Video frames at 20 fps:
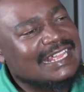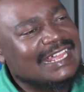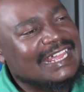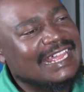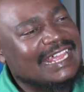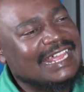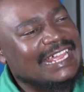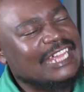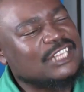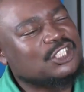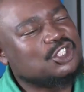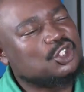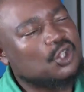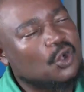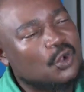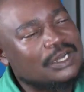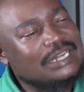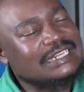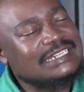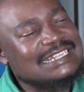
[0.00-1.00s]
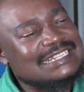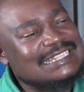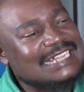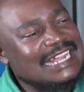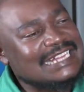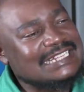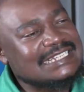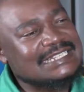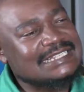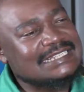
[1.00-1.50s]
and during
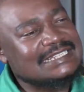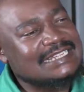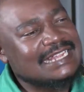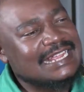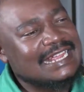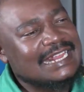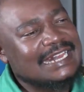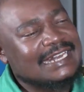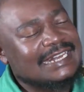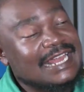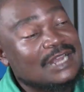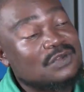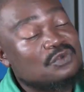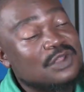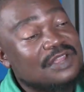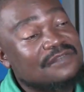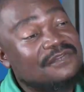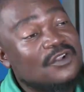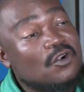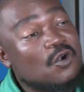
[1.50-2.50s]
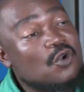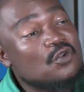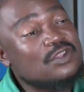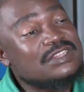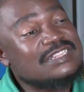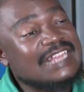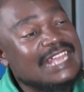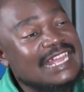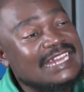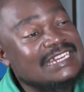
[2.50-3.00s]
discussions that we have
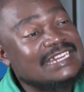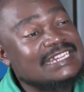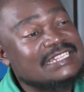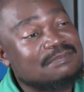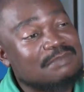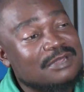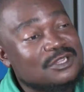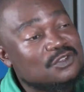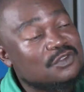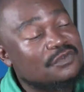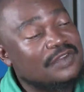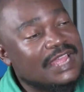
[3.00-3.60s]
always had in the space of